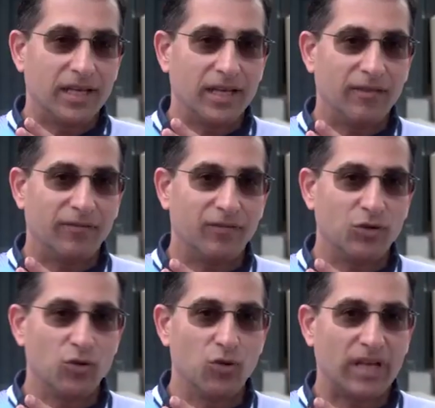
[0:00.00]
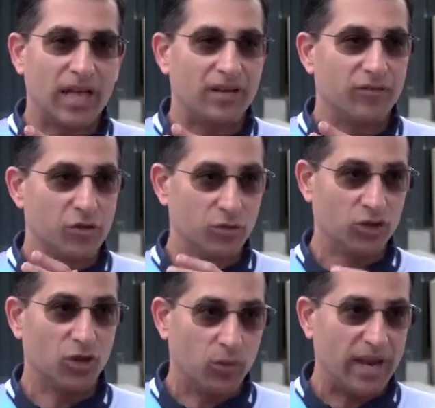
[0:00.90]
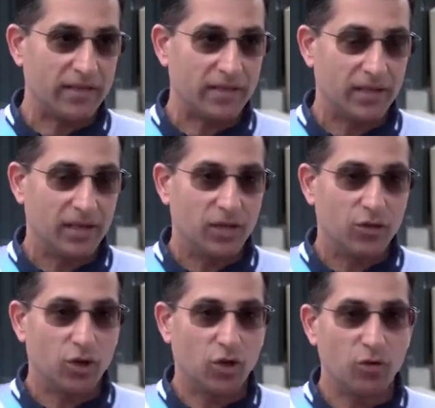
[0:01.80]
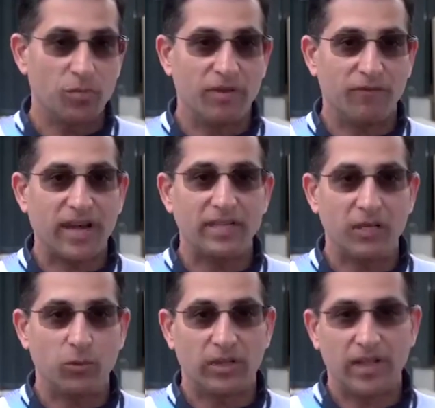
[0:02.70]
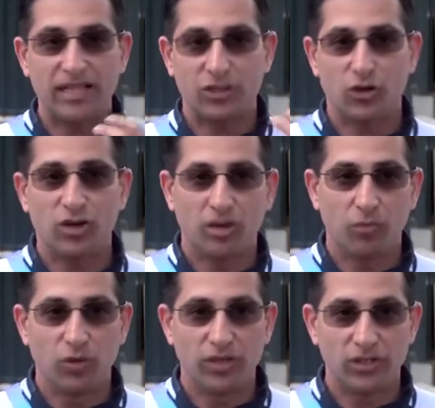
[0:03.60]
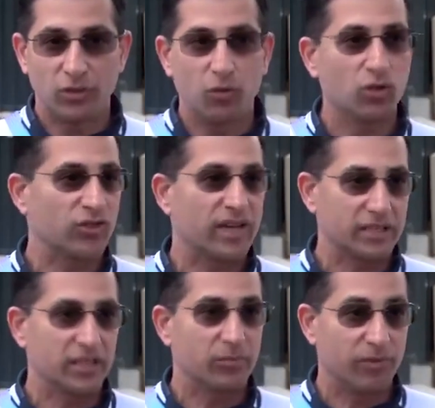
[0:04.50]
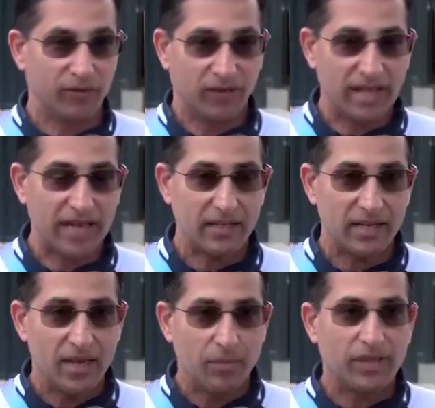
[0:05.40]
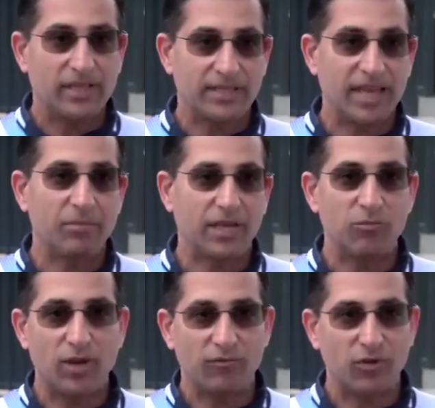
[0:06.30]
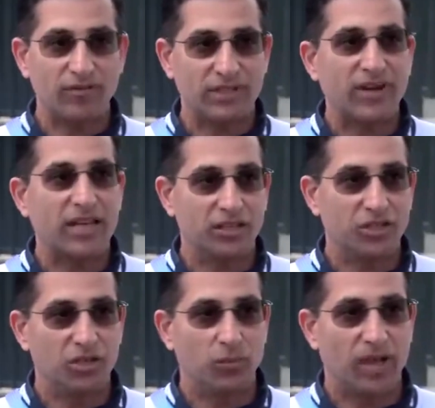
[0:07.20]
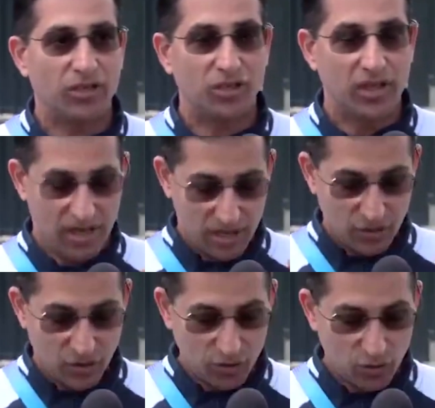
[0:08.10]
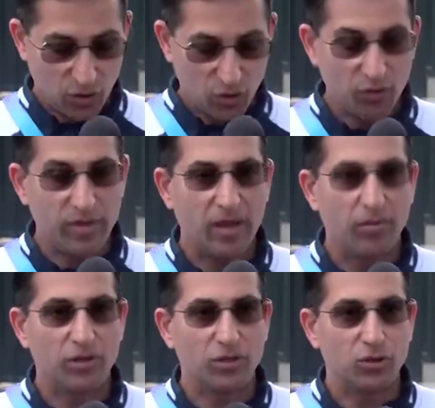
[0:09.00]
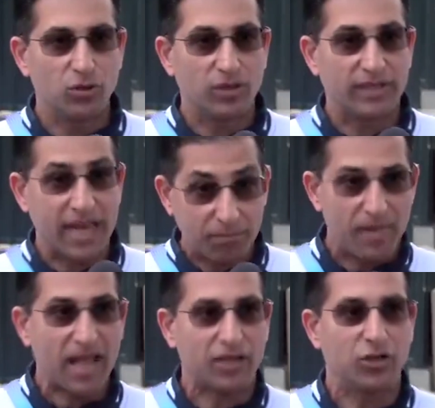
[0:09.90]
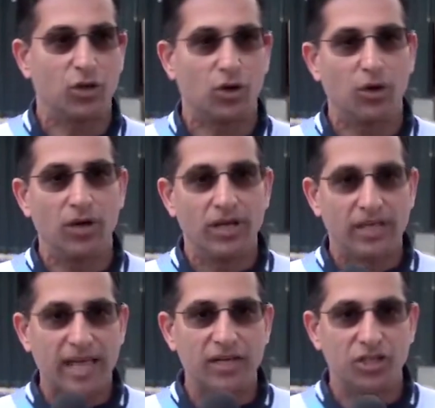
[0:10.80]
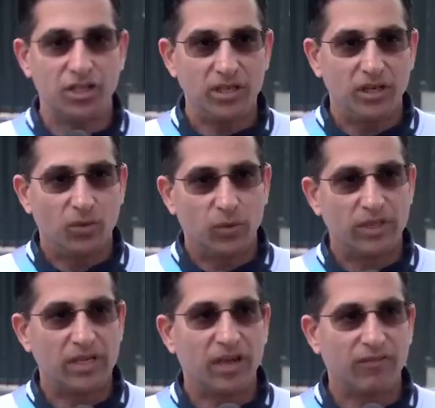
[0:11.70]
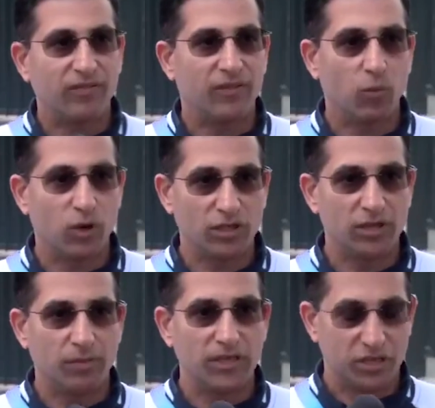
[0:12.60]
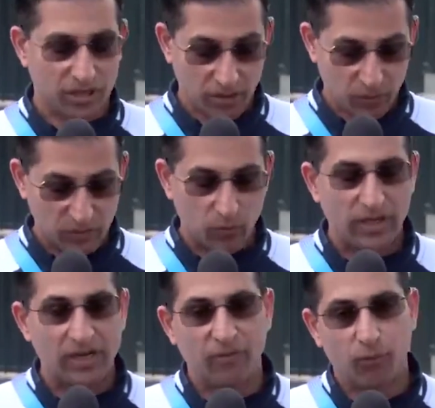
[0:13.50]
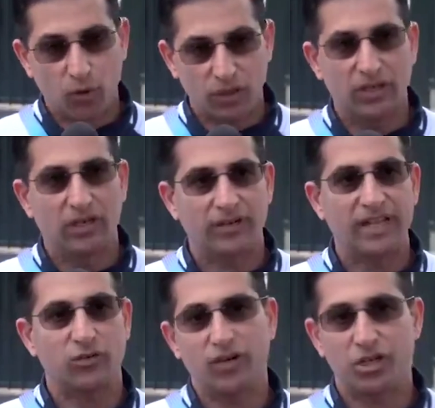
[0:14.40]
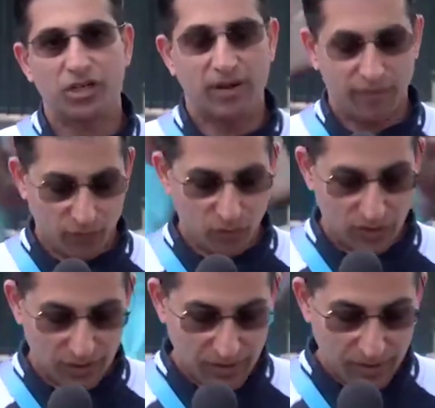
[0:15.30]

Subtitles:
If you can reduce your weight, you're going to be fighting with less stronger opponents. So most wrestlers prefer that. But at the same time, you have to have a strategy which you are going to be able to get back your energy with enough water depletion, with enough water restoration and food.